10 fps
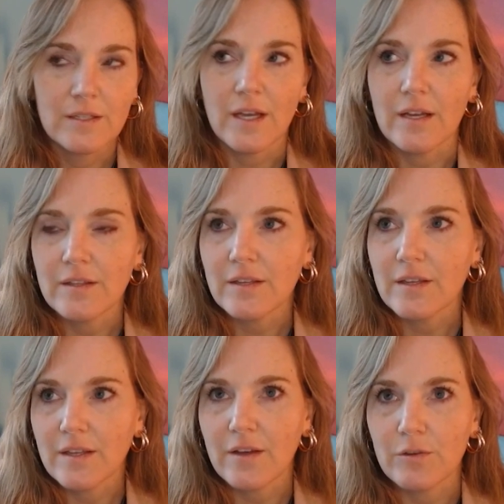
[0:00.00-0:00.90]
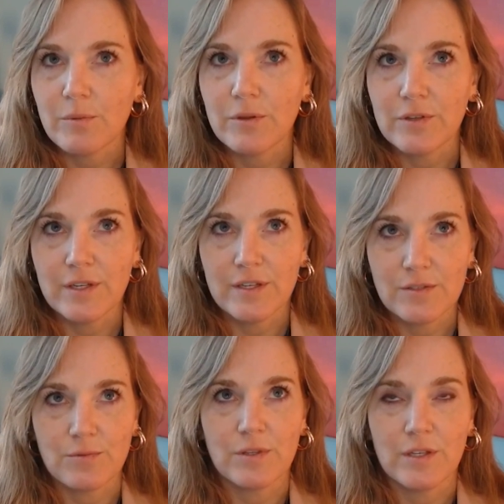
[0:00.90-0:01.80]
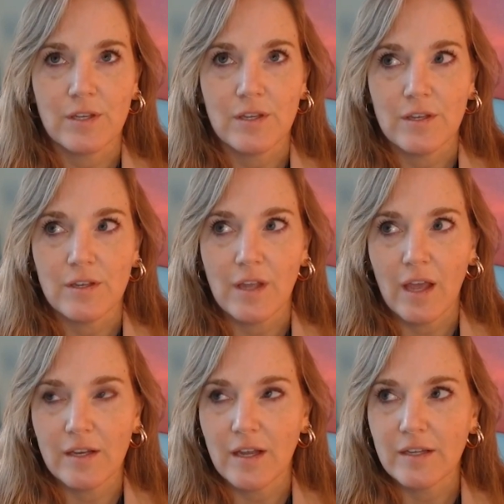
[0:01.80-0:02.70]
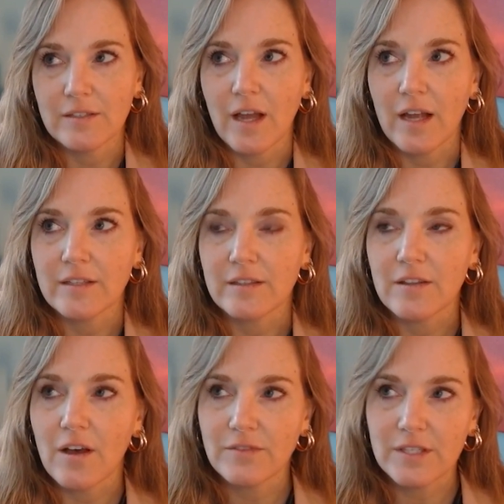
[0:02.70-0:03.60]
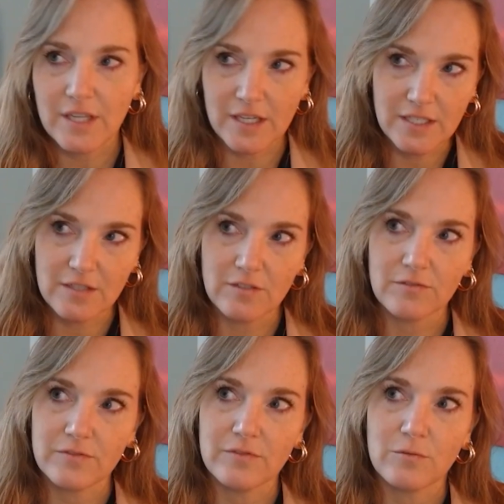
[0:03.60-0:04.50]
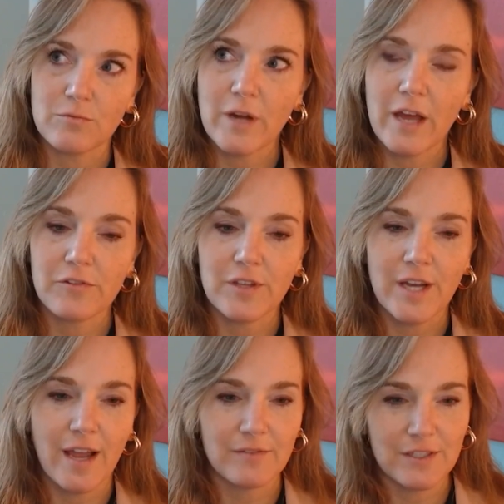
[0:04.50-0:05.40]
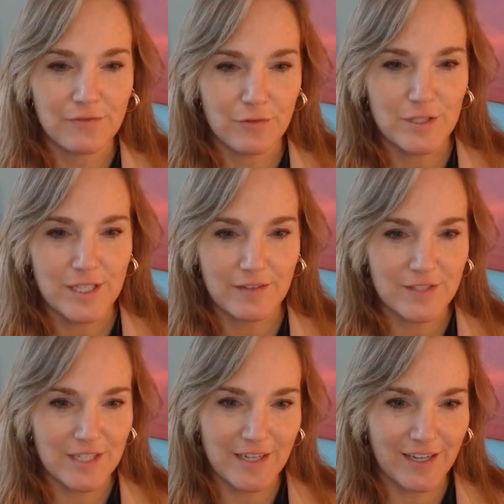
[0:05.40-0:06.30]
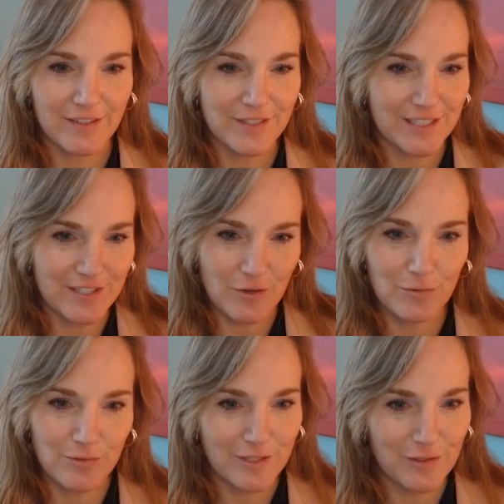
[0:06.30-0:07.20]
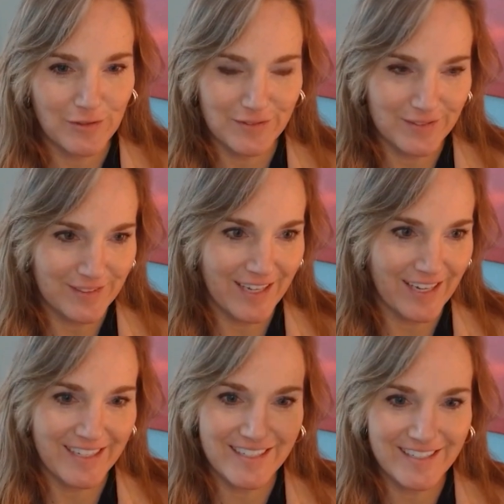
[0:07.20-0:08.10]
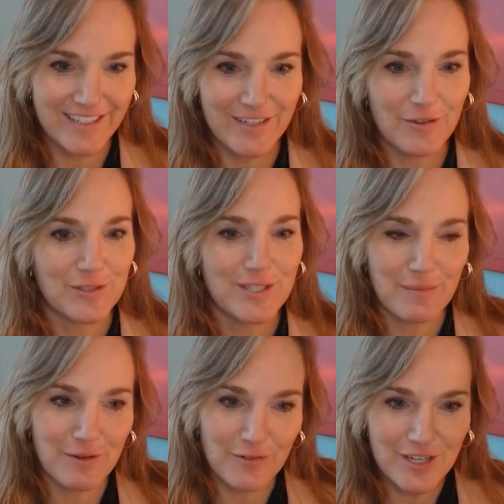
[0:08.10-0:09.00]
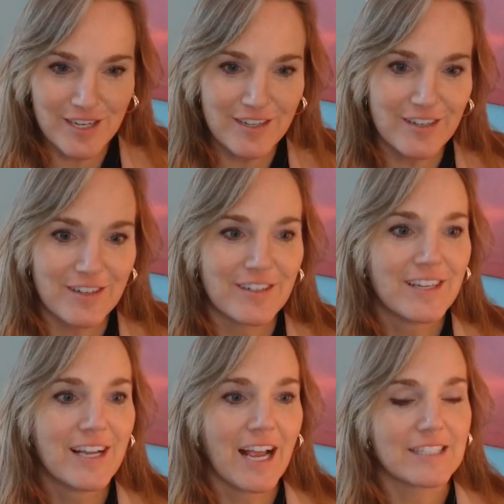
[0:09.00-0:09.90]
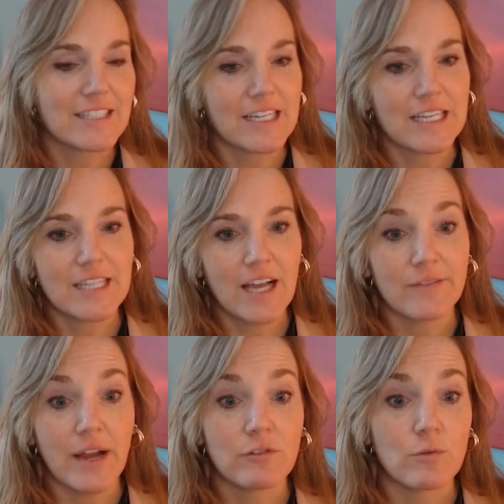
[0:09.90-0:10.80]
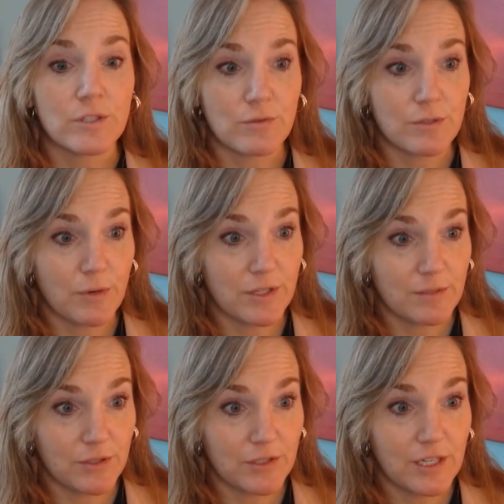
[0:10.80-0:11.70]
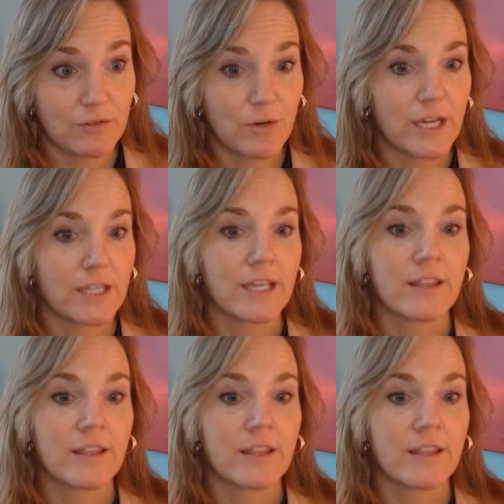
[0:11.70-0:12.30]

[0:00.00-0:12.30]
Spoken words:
Yeah, I think accountability is really key. And I love this idea of rather than having food safety kind of in its own little segment over here, it's like it's kind of everyone's responsibility, right? Like